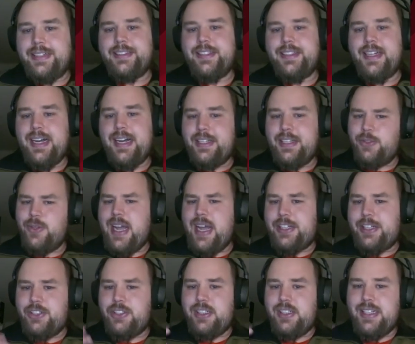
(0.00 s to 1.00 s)
are you
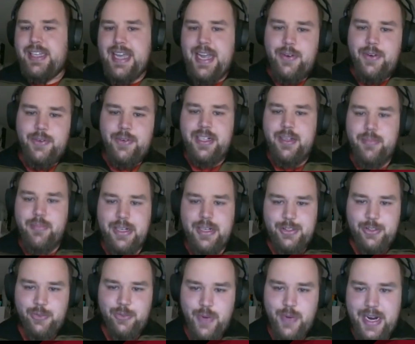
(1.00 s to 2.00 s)
actually caring about
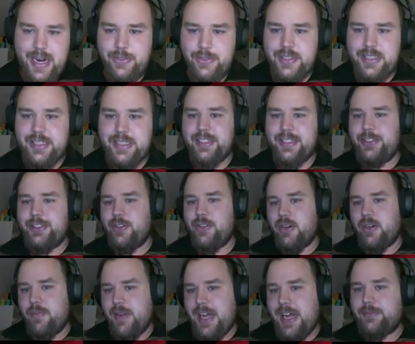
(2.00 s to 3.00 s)
the wiring in your
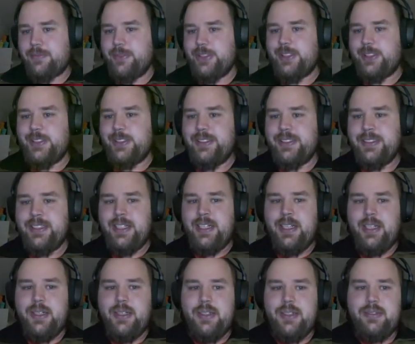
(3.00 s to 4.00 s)
apartment?
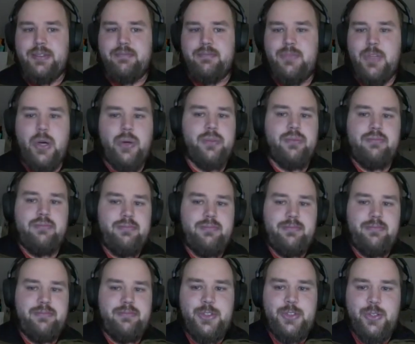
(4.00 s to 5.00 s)
No,
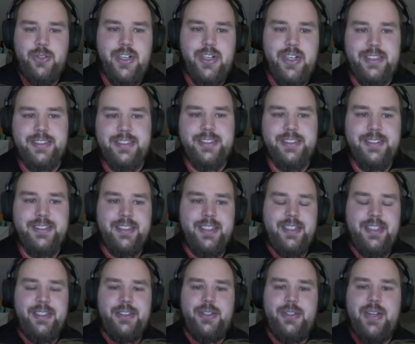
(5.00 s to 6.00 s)
you're not.
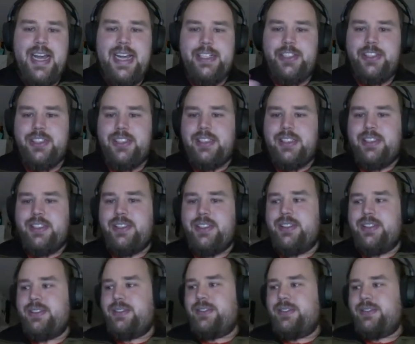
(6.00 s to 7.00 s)
You actually
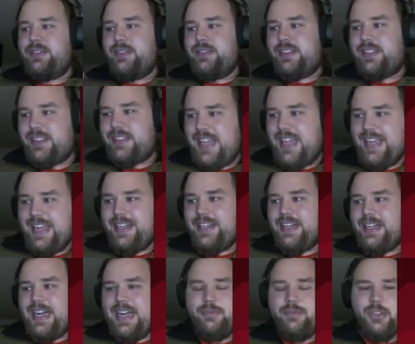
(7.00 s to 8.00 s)
say,
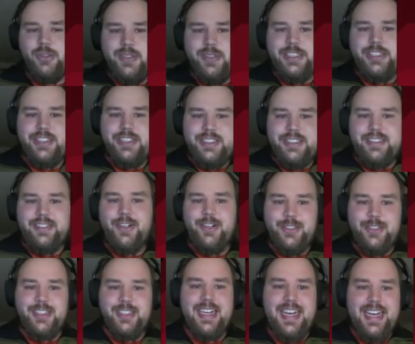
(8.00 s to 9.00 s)
I'm switching on
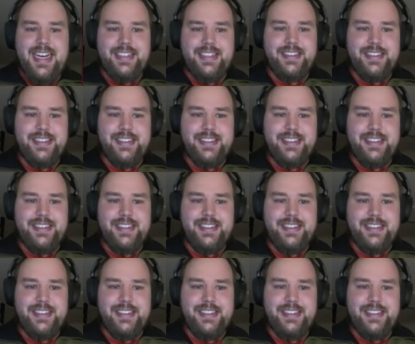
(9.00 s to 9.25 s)
the light.